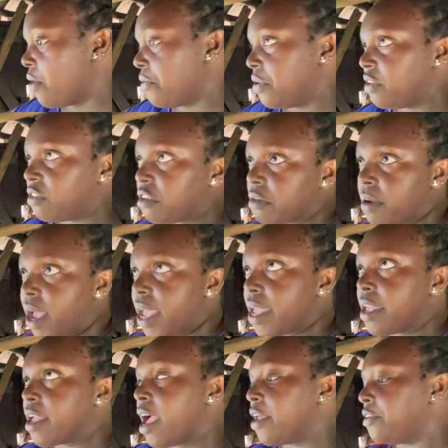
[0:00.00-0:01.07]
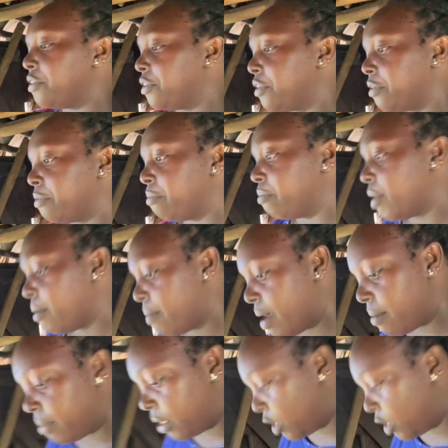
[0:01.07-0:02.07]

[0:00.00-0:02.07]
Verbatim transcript: reason why i don't know my mom